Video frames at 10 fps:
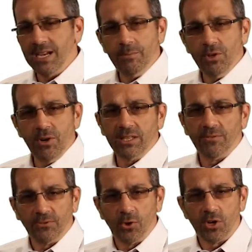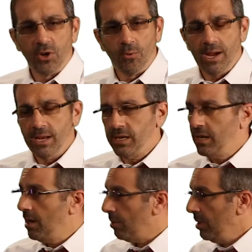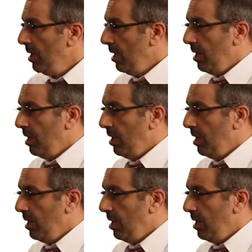time you hit the floor, you're ready to go.